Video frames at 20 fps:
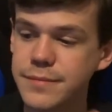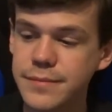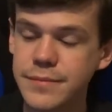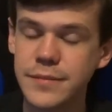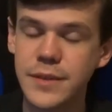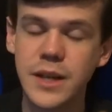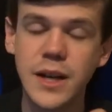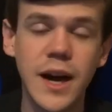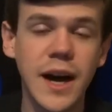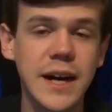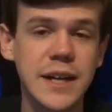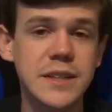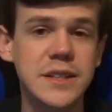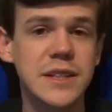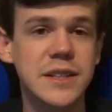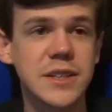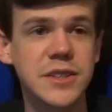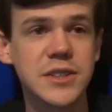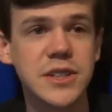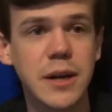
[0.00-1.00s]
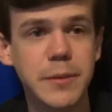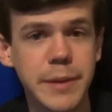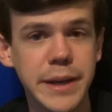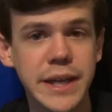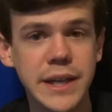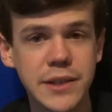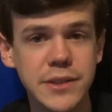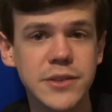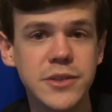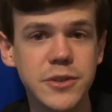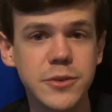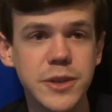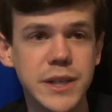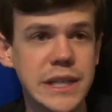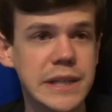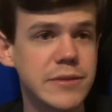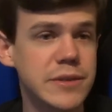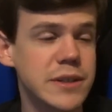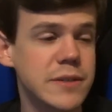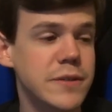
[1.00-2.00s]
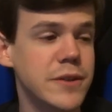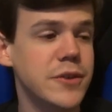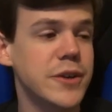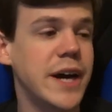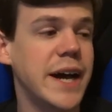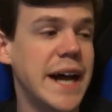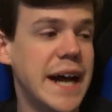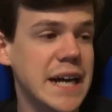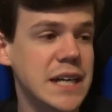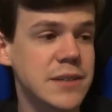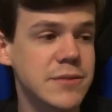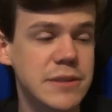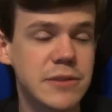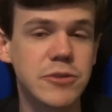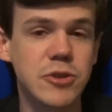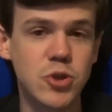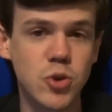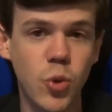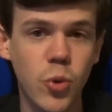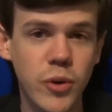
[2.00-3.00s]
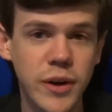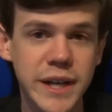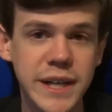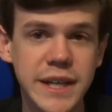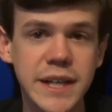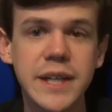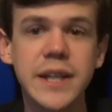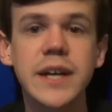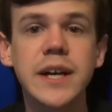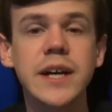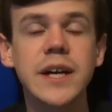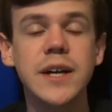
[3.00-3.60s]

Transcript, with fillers: the content that's coming into it, even if you're not actively recording it.